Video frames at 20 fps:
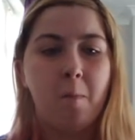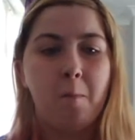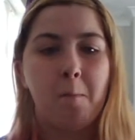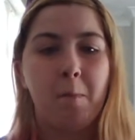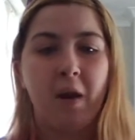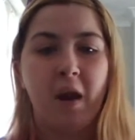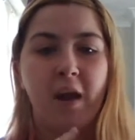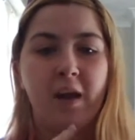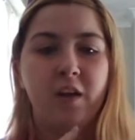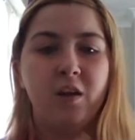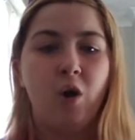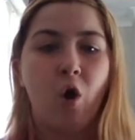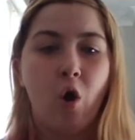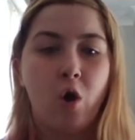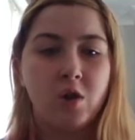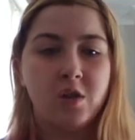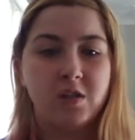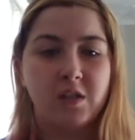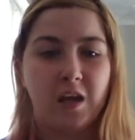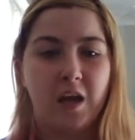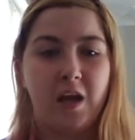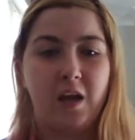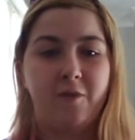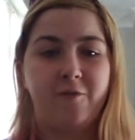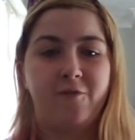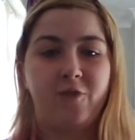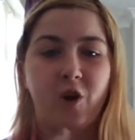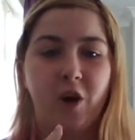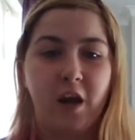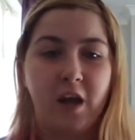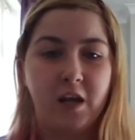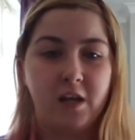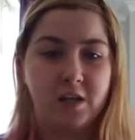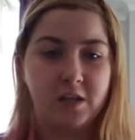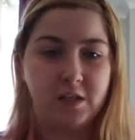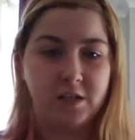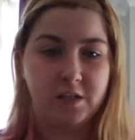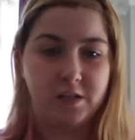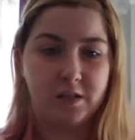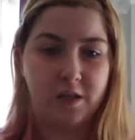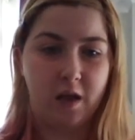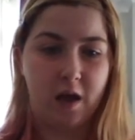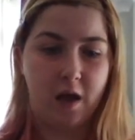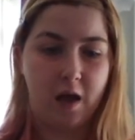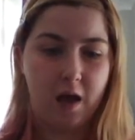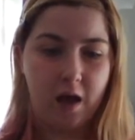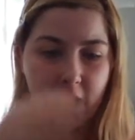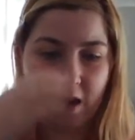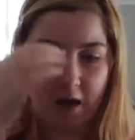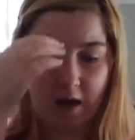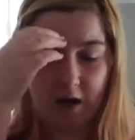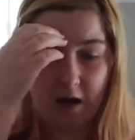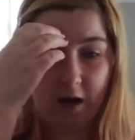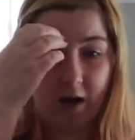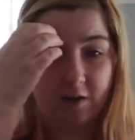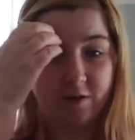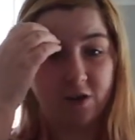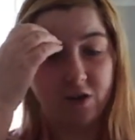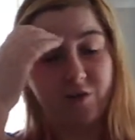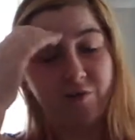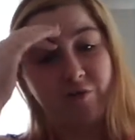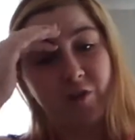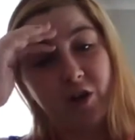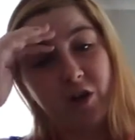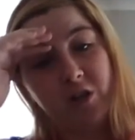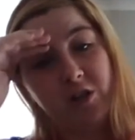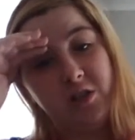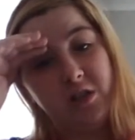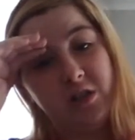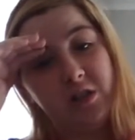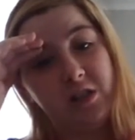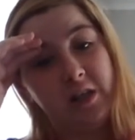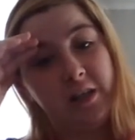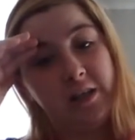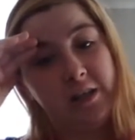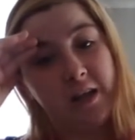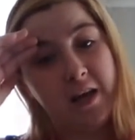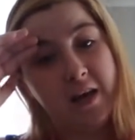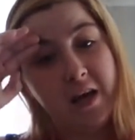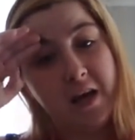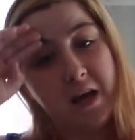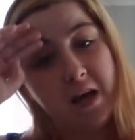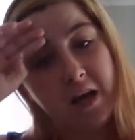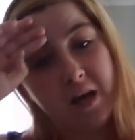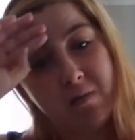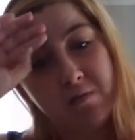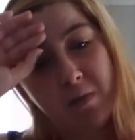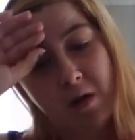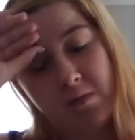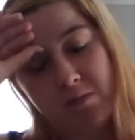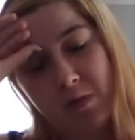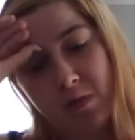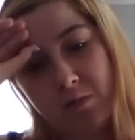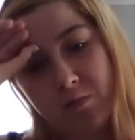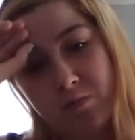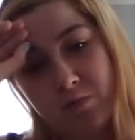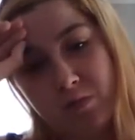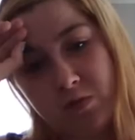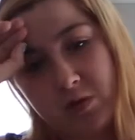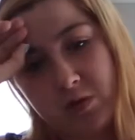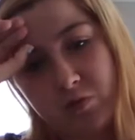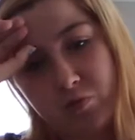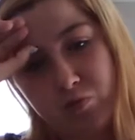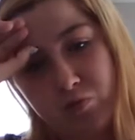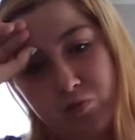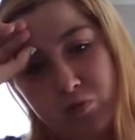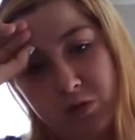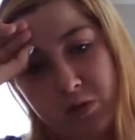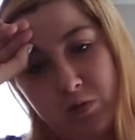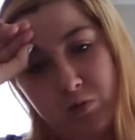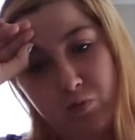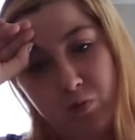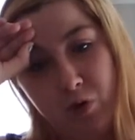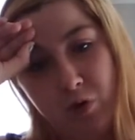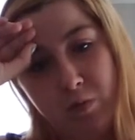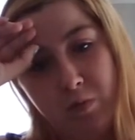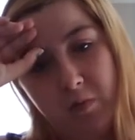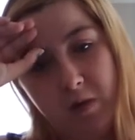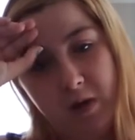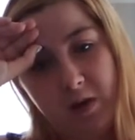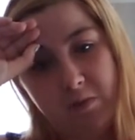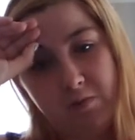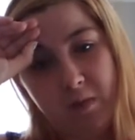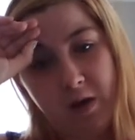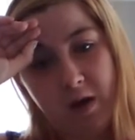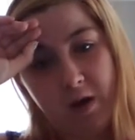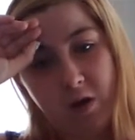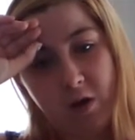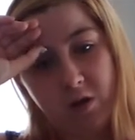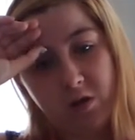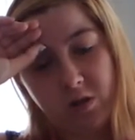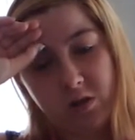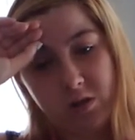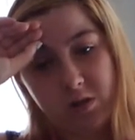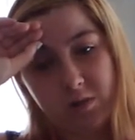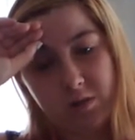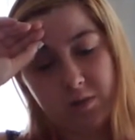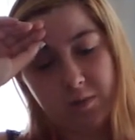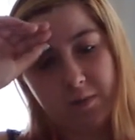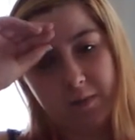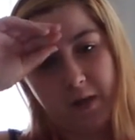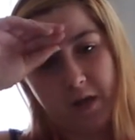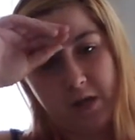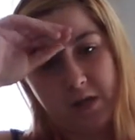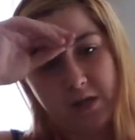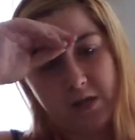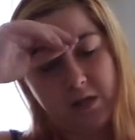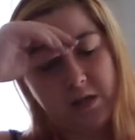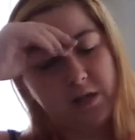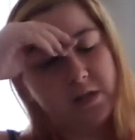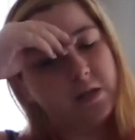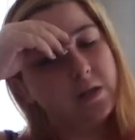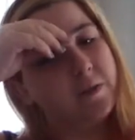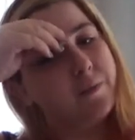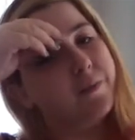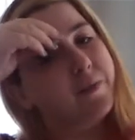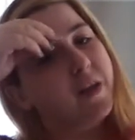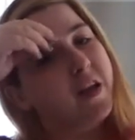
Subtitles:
But I lost it for ages, and I just found it today in my mum's room in my house, because